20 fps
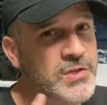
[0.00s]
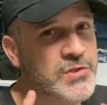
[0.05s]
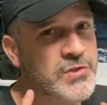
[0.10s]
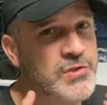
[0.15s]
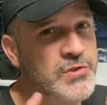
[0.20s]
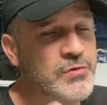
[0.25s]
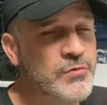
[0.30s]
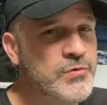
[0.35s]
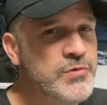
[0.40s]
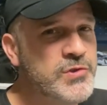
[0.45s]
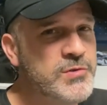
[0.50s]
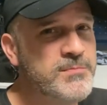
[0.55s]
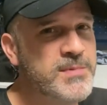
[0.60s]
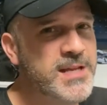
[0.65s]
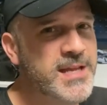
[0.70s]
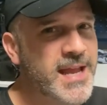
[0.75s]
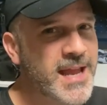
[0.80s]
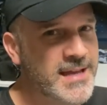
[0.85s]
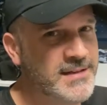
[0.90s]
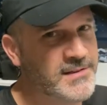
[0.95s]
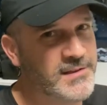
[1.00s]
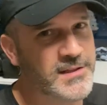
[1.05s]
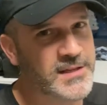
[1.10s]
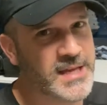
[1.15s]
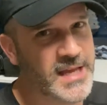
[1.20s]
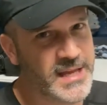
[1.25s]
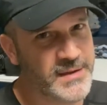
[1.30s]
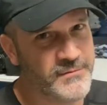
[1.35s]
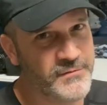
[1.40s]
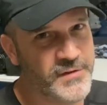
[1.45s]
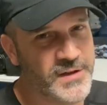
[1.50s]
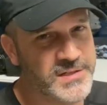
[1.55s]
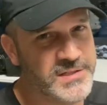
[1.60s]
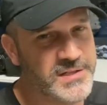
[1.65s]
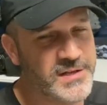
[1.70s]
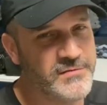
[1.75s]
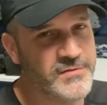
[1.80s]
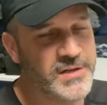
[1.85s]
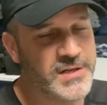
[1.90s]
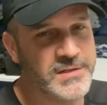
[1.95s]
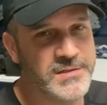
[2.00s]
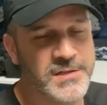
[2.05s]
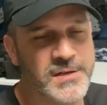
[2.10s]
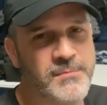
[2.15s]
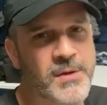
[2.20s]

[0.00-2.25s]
soon-to-be end of the game festivities.